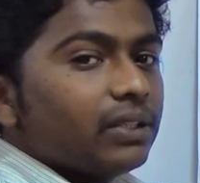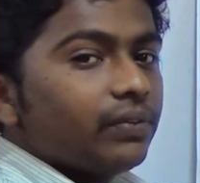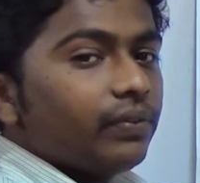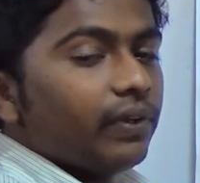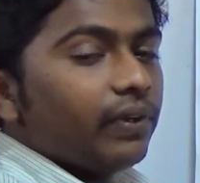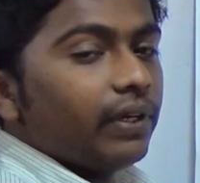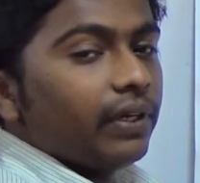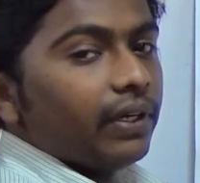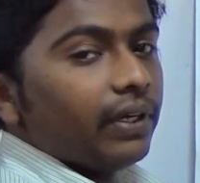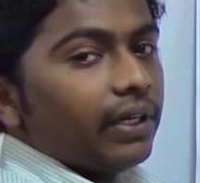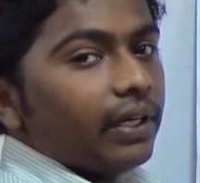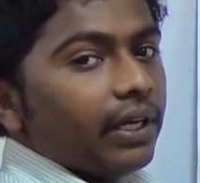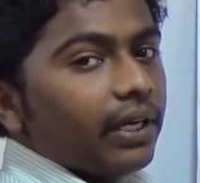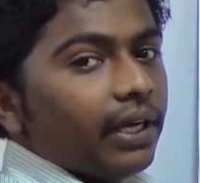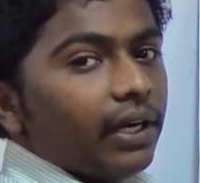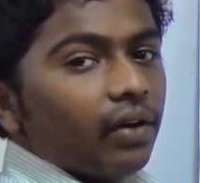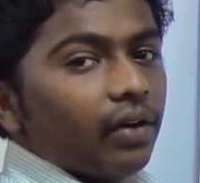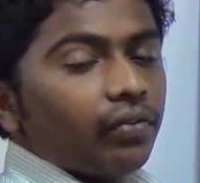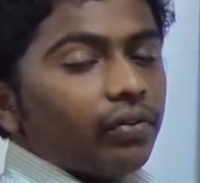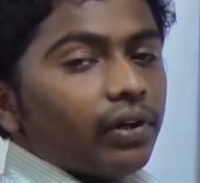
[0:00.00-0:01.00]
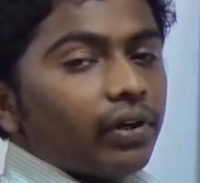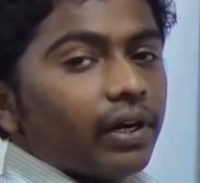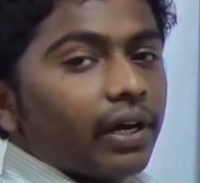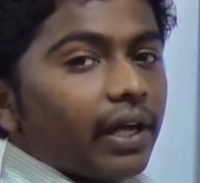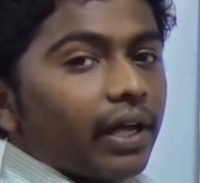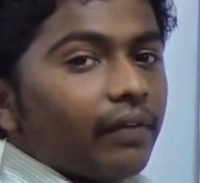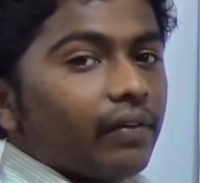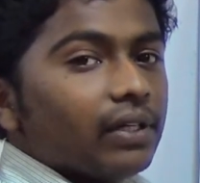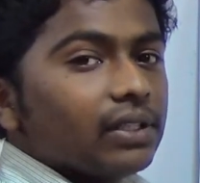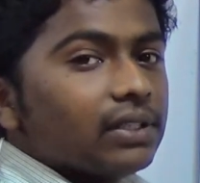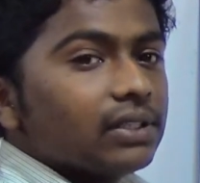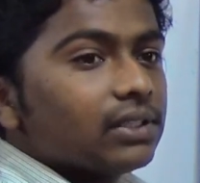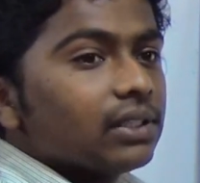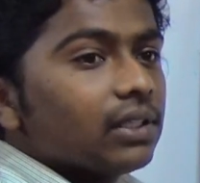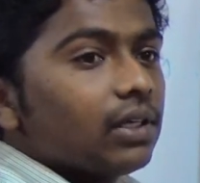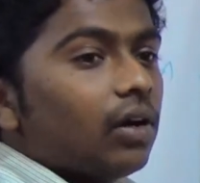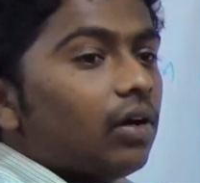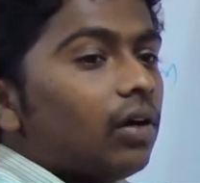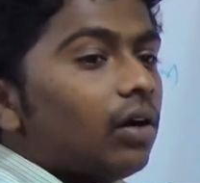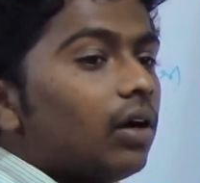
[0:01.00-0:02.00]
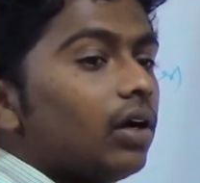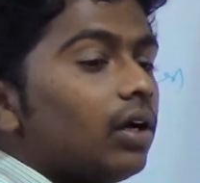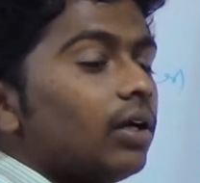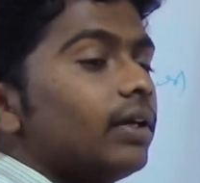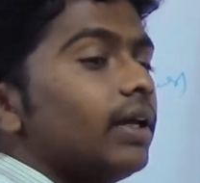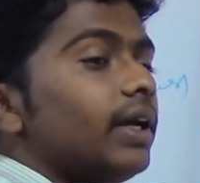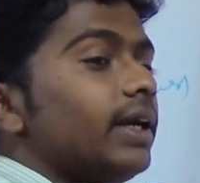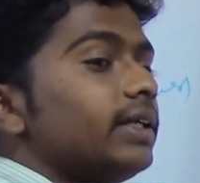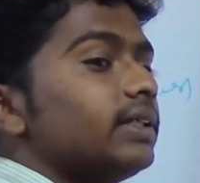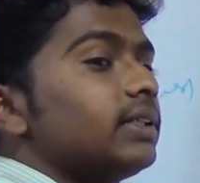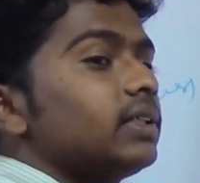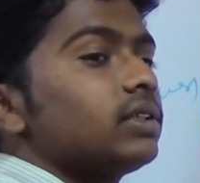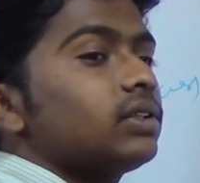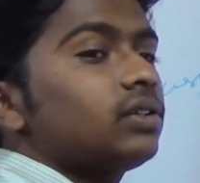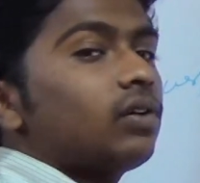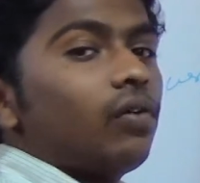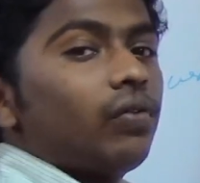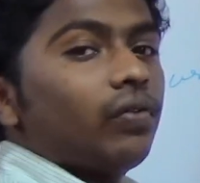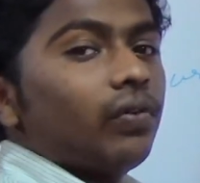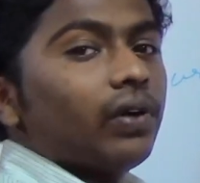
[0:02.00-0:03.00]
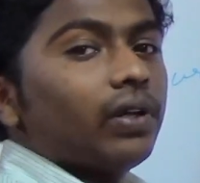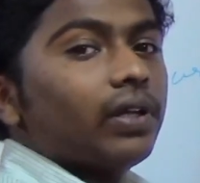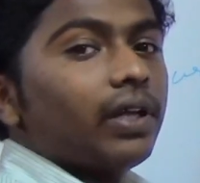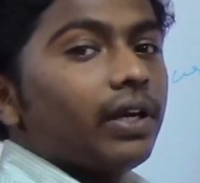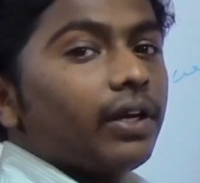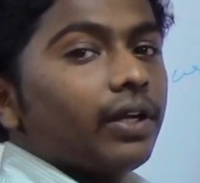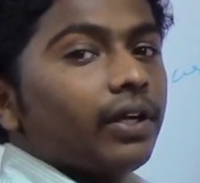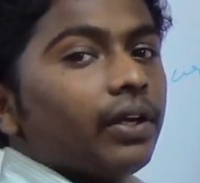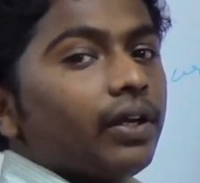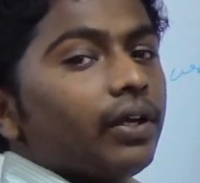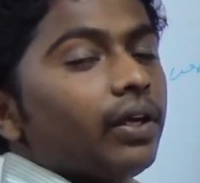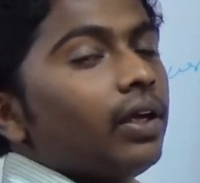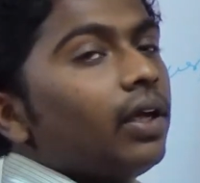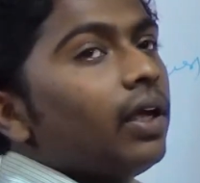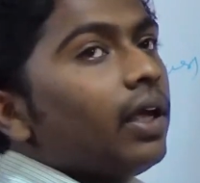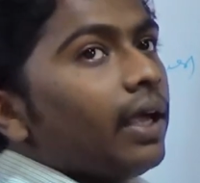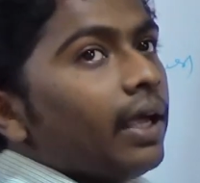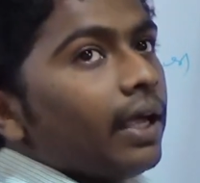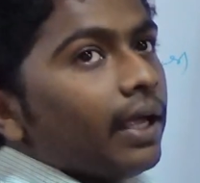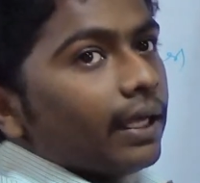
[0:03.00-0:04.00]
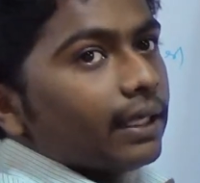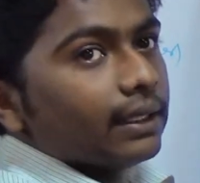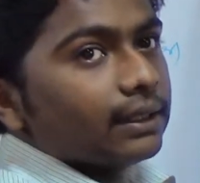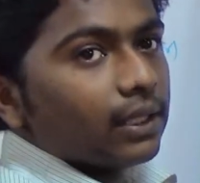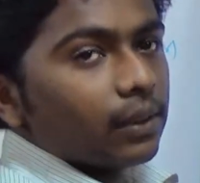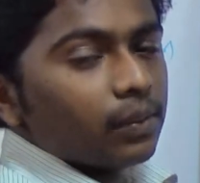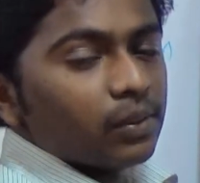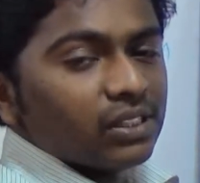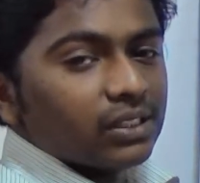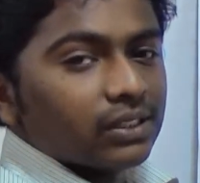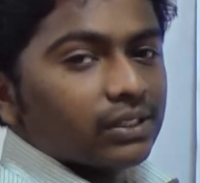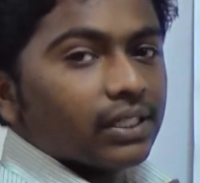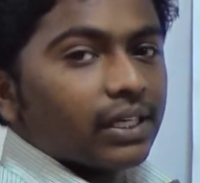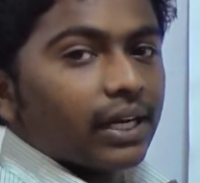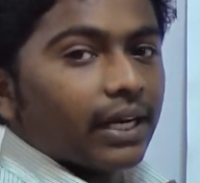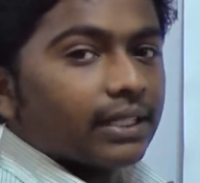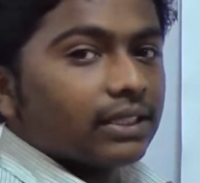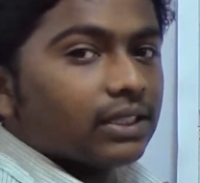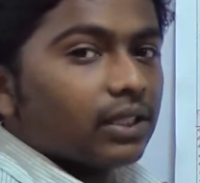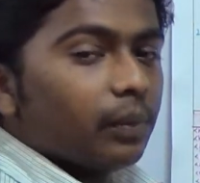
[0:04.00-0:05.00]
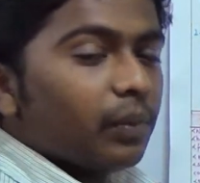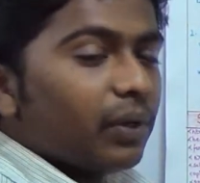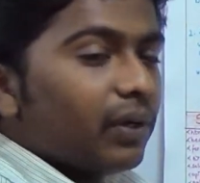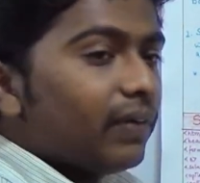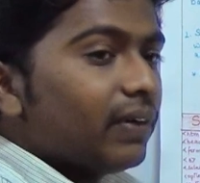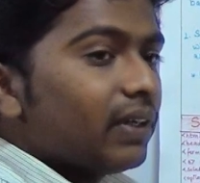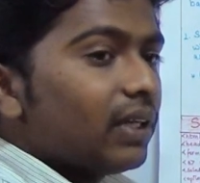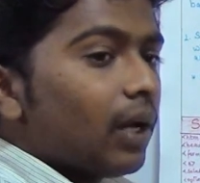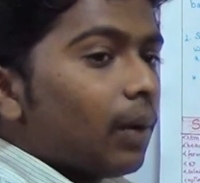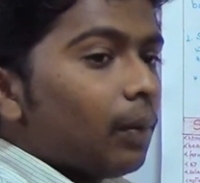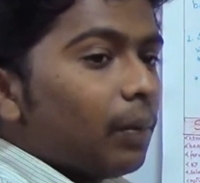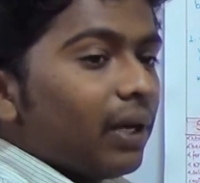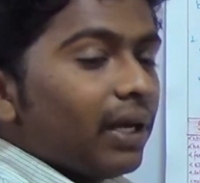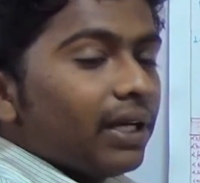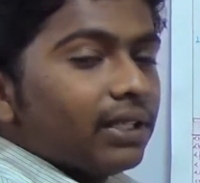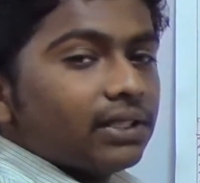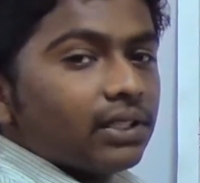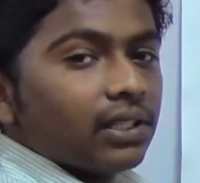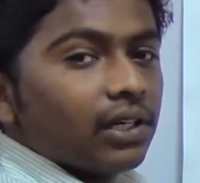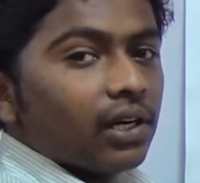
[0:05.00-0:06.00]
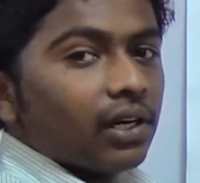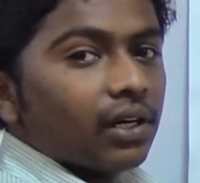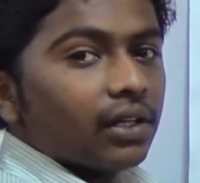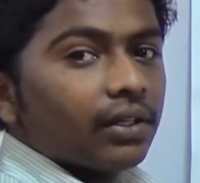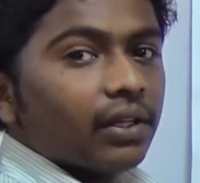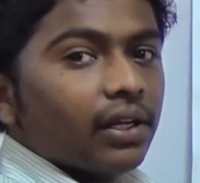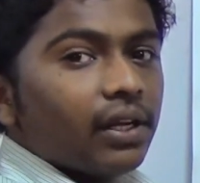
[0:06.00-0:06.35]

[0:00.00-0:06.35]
we need of drivers. That is a software that establishes the connection between the application and the